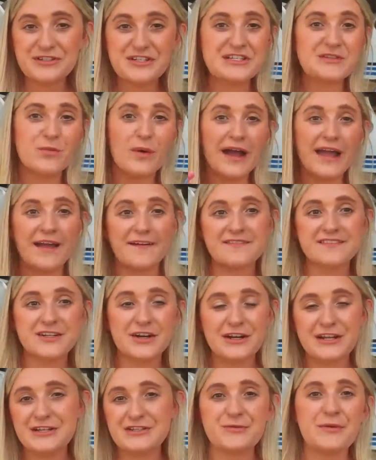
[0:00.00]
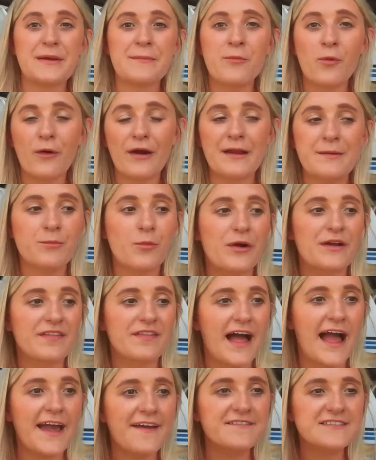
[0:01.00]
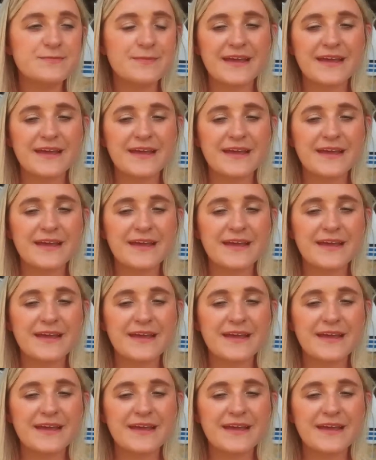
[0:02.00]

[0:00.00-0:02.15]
which is why I've started doing more and more lives,